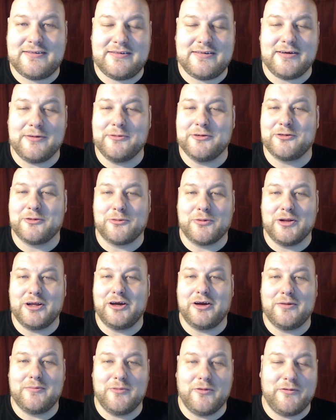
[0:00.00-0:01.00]
It was a really
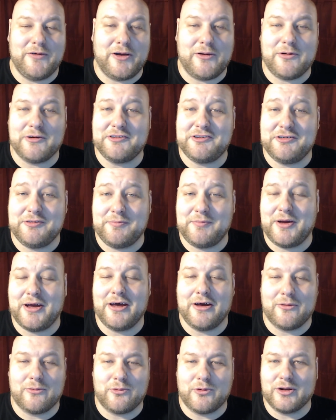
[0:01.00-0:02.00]
good movie. Christian
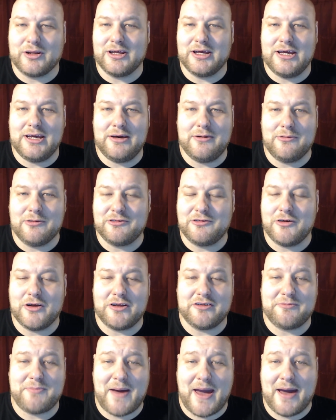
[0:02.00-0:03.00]
Bale really was good
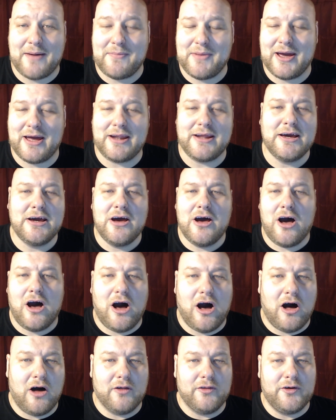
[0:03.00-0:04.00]
as Batman.
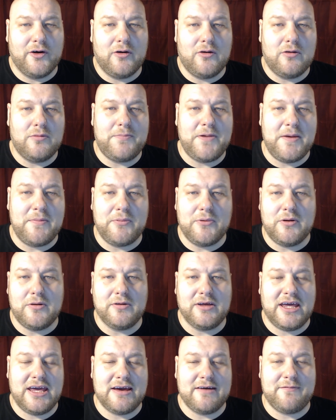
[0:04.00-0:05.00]
Although people
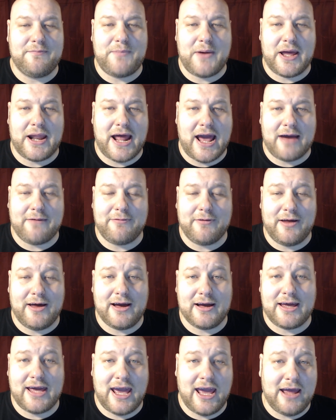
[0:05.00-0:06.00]
give Ben
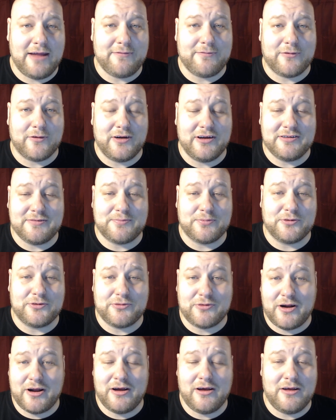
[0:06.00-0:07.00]
Affleck hate for his
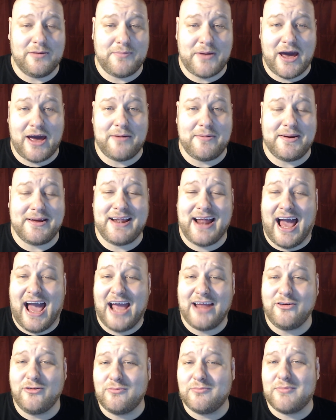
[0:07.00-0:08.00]
portrayal of Batman,
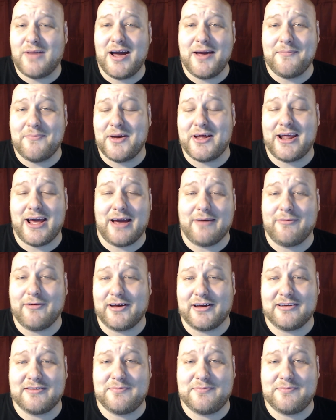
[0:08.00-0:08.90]
I don't mind Ben Affleck as